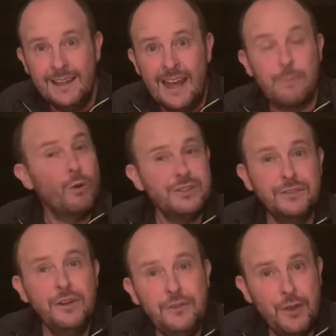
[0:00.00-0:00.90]
It wasn't
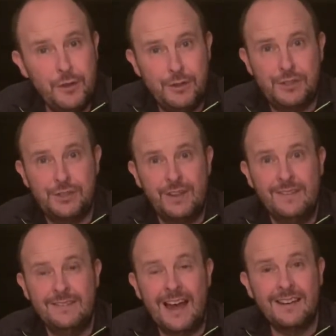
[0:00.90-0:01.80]
the news
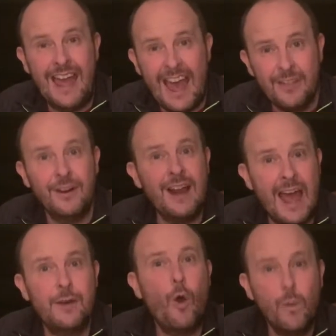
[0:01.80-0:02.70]
that Heather and I
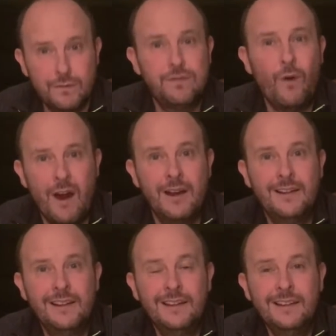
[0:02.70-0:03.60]
had hoped for
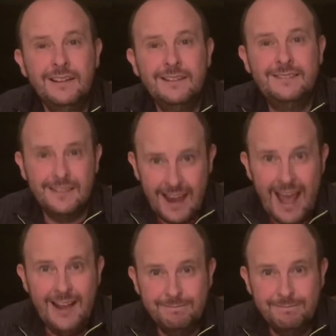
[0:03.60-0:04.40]
today.